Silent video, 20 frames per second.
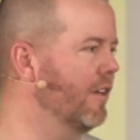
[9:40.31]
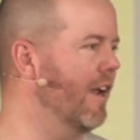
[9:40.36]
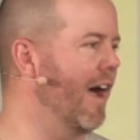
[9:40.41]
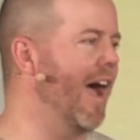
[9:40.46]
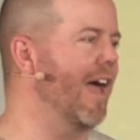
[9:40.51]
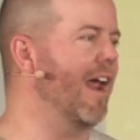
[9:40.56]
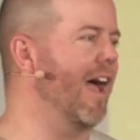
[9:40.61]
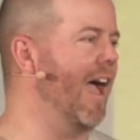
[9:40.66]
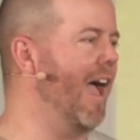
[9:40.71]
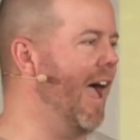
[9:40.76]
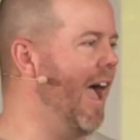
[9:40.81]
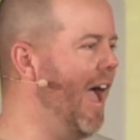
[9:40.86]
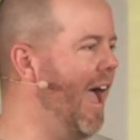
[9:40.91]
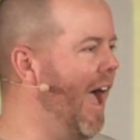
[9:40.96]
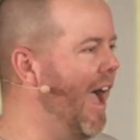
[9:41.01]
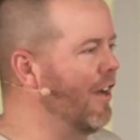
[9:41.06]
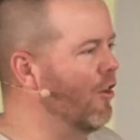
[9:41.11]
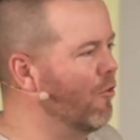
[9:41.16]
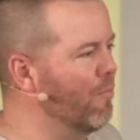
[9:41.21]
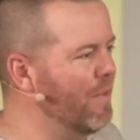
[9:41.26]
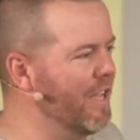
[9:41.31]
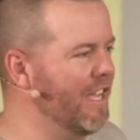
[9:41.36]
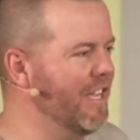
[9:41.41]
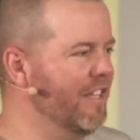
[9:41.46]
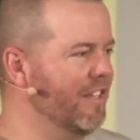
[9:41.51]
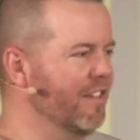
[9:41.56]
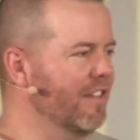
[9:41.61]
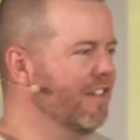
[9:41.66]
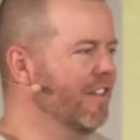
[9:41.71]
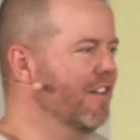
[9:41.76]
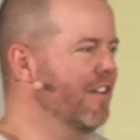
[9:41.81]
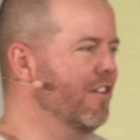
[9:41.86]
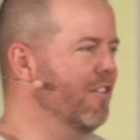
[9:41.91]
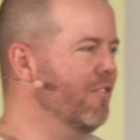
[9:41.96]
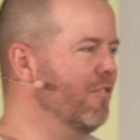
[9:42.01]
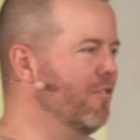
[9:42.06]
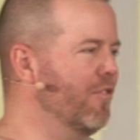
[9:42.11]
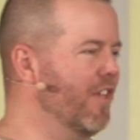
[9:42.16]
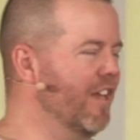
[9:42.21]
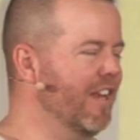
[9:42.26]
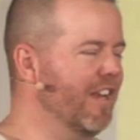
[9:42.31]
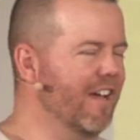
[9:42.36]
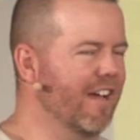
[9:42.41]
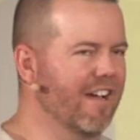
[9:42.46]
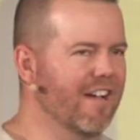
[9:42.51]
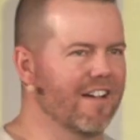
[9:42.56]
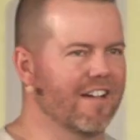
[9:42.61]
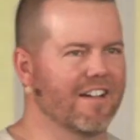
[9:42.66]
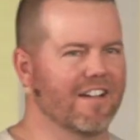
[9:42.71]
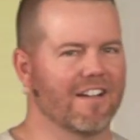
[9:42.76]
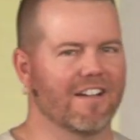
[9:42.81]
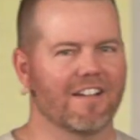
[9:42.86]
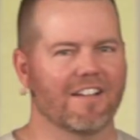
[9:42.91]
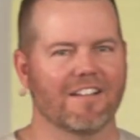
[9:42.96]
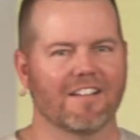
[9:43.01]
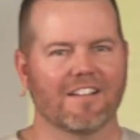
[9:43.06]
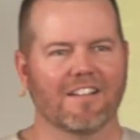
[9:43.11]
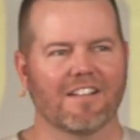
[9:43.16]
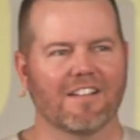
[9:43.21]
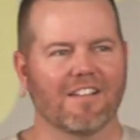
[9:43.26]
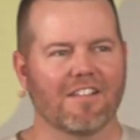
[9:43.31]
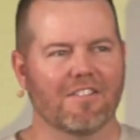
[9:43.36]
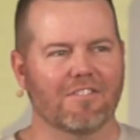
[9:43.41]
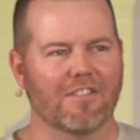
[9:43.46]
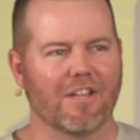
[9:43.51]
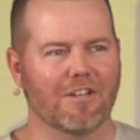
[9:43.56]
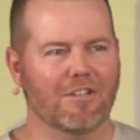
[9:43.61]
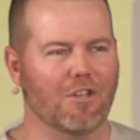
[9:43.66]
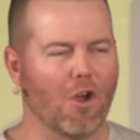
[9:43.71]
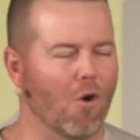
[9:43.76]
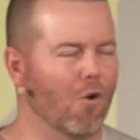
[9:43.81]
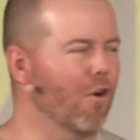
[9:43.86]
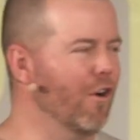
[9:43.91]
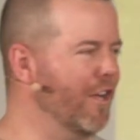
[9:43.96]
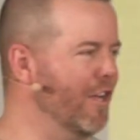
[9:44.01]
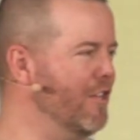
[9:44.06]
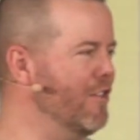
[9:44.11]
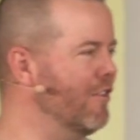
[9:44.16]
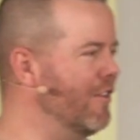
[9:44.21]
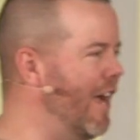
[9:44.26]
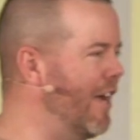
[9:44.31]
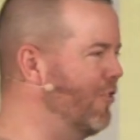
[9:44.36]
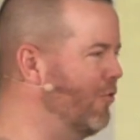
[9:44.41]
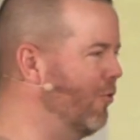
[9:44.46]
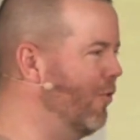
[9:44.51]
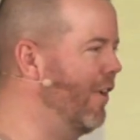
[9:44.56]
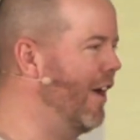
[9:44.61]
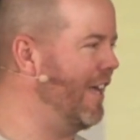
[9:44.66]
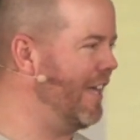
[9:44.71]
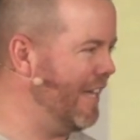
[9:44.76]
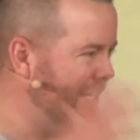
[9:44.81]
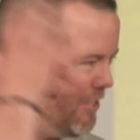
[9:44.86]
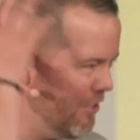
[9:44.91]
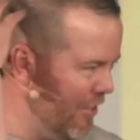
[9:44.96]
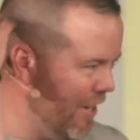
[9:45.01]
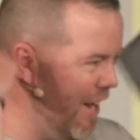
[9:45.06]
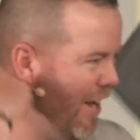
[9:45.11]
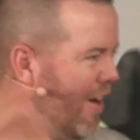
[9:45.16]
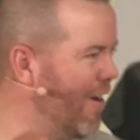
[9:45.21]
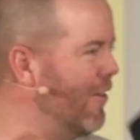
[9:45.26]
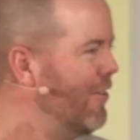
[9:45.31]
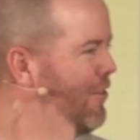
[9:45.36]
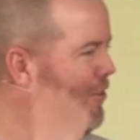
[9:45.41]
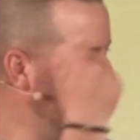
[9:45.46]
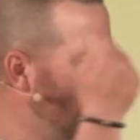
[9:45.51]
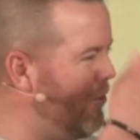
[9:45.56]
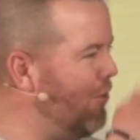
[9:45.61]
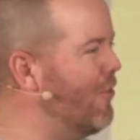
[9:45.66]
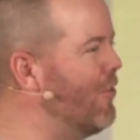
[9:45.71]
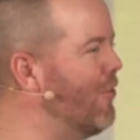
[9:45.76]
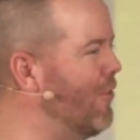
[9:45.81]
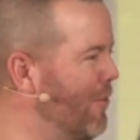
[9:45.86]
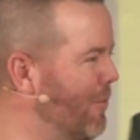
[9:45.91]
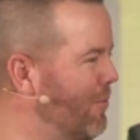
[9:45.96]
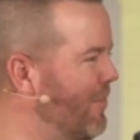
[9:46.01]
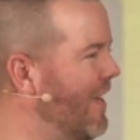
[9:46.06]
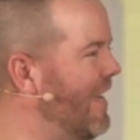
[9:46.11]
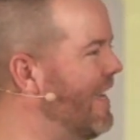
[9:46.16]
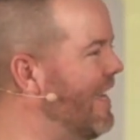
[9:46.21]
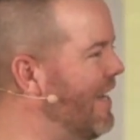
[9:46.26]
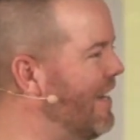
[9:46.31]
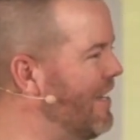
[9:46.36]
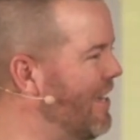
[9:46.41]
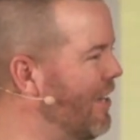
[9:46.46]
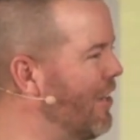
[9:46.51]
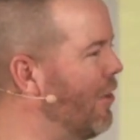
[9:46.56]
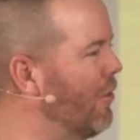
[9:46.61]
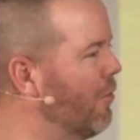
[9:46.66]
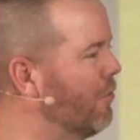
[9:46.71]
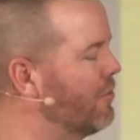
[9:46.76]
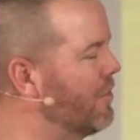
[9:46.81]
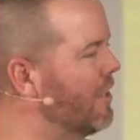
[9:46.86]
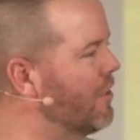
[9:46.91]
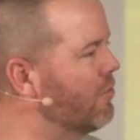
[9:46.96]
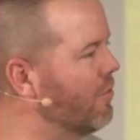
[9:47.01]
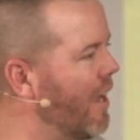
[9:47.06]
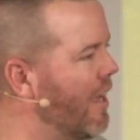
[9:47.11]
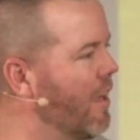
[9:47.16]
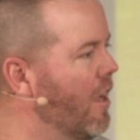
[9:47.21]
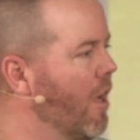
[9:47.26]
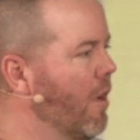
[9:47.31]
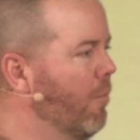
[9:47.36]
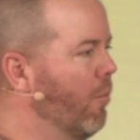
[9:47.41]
Now, I don't mean that that don't look in your natural one. Like, get your hair. You know what I'm saying? Get all those things right.